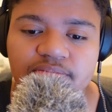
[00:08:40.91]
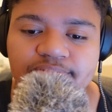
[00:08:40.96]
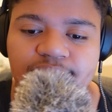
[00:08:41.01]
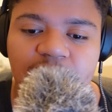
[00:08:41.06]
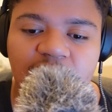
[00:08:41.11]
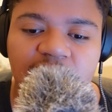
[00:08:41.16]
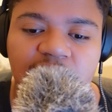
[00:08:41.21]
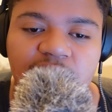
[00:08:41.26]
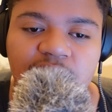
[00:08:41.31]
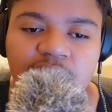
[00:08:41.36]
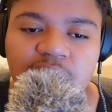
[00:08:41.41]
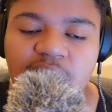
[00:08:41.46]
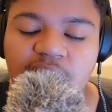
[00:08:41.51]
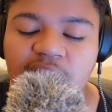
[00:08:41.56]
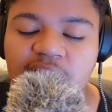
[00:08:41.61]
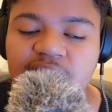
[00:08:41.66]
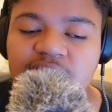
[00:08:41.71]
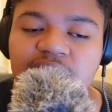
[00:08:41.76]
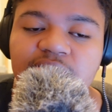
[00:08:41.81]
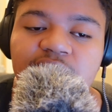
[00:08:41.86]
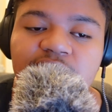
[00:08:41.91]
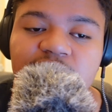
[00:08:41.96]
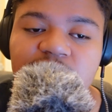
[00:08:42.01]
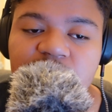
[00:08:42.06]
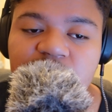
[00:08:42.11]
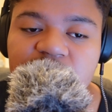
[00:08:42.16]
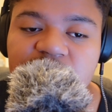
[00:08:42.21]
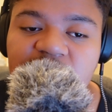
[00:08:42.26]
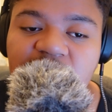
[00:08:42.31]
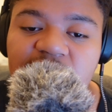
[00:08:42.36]
And
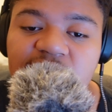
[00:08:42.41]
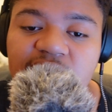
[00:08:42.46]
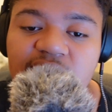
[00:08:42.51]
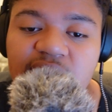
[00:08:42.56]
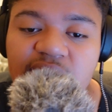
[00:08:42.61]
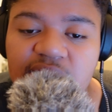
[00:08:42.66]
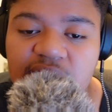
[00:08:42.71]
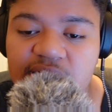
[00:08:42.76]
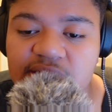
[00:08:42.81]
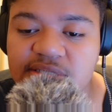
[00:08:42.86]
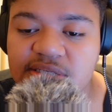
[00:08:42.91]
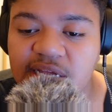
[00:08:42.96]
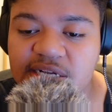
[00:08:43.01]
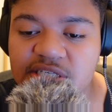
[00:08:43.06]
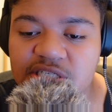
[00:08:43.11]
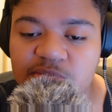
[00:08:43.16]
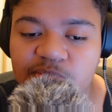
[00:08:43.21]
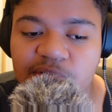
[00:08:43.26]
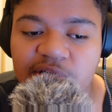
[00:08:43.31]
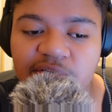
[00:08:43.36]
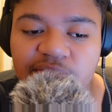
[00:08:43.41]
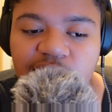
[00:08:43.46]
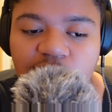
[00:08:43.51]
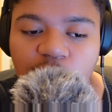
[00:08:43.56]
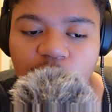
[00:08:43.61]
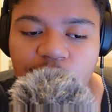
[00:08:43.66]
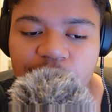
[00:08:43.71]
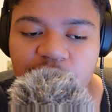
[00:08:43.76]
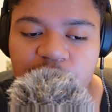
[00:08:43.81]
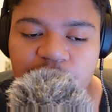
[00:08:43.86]
to say the least, not just beautiful
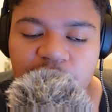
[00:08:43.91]
women,